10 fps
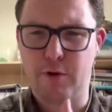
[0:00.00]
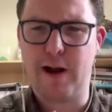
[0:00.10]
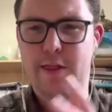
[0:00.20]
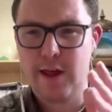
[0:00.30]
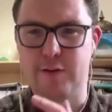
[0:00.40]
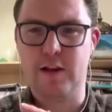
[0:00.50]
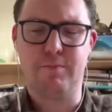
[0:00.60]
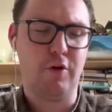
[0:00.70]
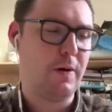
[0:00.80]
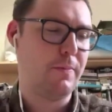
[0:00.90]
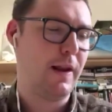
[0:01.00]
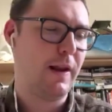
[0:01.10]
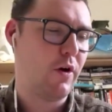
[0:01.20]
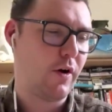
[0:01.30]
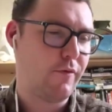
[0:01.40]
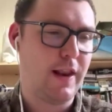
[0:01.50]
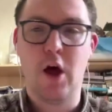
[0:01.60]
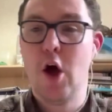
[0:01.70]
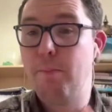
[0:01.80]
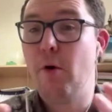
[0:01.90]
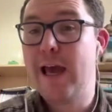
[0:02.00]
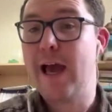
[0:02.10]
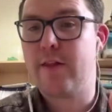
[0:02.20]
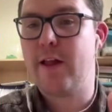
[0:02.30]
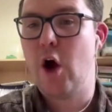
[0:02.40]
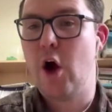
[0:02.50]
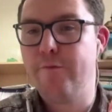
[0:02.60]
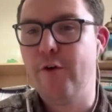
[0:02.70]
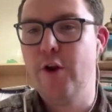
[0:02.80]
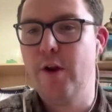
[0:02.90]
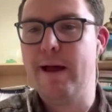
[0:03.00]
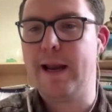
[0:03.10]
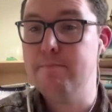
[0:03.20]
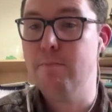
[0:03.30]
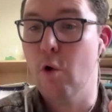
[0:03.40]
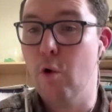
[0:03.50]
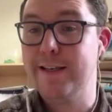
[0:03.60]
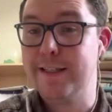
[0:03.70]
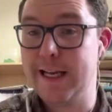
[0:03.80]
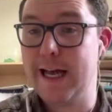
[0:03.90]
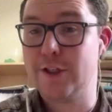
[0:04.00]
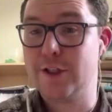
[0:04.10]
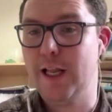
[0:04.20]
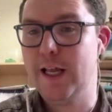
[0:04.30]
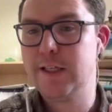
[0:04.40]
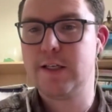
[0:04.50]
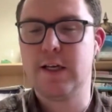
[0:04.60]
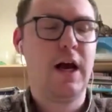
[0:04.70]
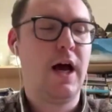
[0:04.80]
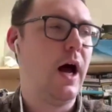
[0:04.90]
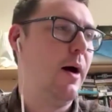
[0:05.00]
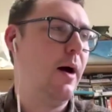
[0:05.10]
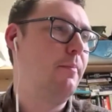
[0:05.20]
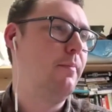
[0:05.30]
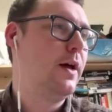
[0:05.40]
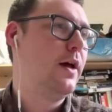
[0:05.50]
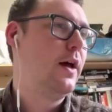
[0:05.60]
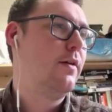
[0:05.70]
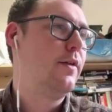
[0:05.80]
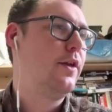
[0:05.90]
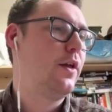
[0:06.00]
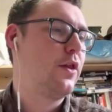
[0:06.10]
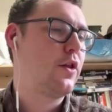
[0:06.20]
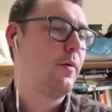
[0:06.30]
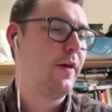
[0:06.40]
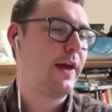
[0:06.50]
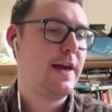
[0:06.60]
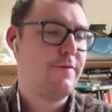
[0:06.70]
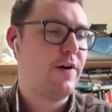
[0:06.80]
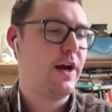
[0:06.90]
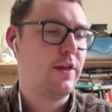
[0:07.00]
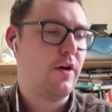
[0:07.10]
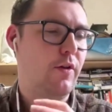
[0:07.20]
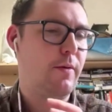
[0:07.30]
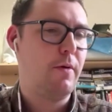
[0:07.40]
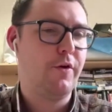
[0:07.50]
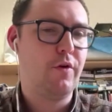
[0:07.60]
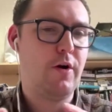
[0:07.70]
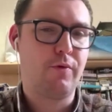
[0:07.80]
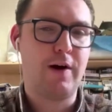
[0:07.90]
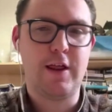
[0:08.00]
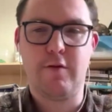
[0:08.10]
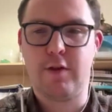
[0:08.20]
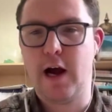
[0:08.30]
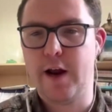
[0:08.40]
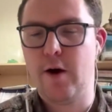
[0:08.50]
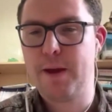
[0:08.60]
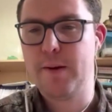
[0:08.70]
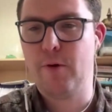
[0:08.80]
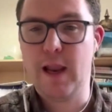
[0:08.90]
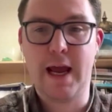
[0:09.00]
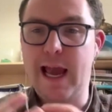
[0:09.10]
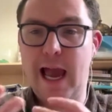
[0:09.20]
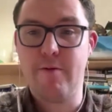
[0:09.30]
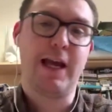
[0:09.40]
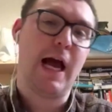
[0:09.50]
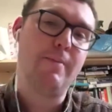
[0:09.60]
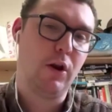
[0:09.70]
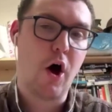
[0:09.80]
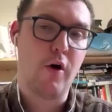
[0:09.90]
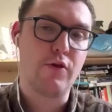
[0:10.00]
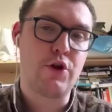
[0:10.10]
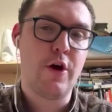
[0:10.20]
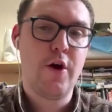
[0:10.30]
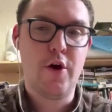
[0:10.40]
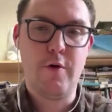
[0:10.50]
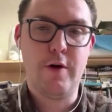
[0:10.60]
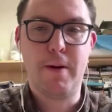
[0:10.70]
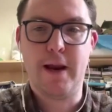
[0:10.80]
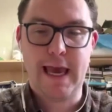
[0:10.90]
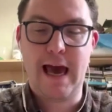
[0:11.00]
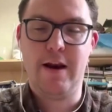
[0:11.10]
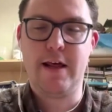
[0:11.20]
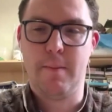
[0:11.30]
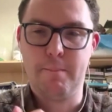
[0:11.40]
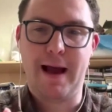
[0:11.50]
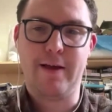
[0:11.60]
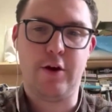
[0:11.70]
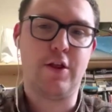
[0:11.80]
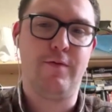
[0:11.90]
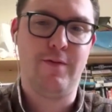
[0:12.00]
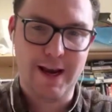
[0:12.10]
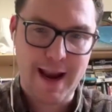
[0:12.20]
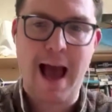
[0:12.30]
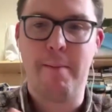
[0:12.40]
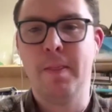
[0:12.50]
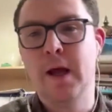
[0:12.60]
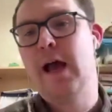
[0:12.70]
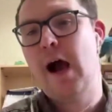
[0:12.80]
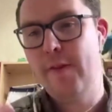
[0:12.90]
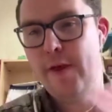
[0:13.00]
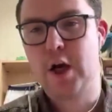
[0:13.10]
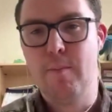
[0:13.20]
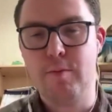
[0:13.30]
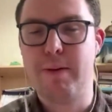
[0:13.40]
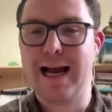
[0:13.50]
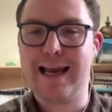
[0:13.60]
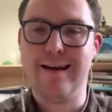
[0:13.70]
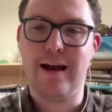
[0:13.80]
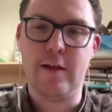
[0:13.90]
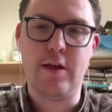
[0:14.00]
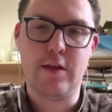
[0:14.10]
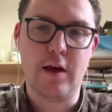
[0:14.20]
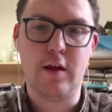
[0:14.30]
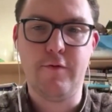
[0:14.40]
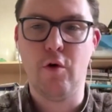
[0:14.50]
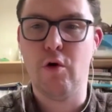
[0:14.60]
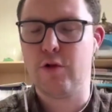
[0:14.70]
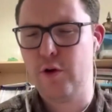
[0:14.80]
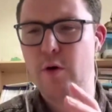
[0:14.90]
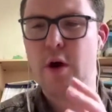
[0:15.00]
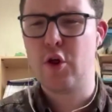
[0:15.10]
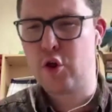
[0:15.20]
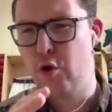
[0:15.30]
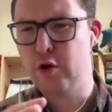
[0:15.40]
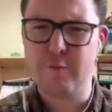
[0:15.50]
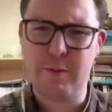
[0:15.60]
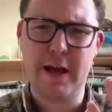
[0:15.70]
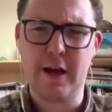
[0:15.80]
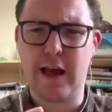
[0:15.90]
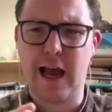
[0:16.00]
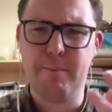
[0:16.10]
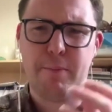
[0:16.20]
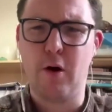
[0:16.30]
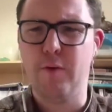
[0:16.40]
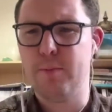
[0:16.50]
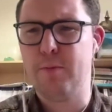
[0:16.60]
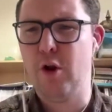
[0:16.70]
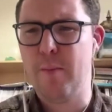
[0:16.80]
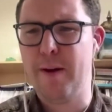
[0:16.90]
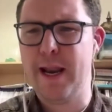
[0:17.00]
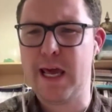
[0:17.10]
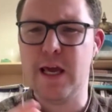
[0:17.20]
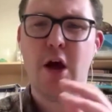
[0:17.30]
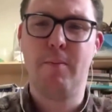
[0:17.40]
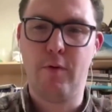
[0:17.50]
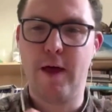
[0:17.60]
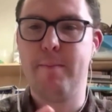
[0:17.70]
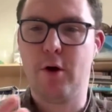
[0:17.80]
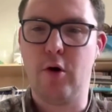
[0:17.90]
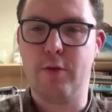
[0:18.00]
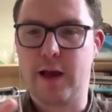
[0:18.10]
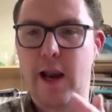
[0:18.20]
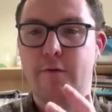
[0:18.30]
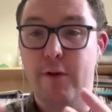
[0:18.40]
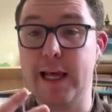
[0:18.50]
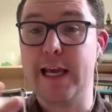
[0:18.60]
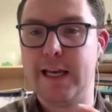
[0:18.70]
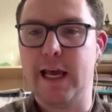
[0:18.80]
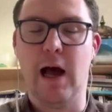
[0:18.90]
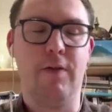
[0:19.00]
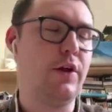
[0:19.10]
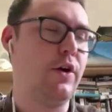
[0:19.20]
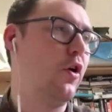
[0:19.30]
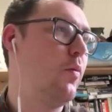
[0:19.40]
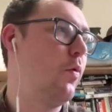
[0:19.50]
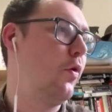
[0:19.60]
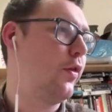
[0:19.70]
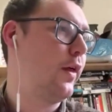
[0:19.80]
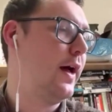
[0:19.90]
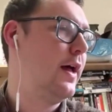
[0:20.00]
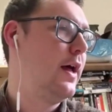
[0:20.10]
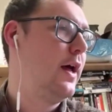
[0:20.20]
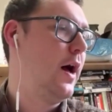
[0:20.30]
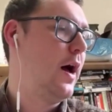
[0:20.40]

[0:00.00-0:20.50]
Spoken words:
progressives, liberals, people like Rockefeller. But yes, they are fundamentally more internationalist. Um, some of the key figures on the moderate and progressive side are people like Henry Cabot Lodge, who had been Kennedy's ambassador to Vietnam and then comes back in 1964 to sort of be a possible nominee, but then becomes a kind of leading anti-Goldwater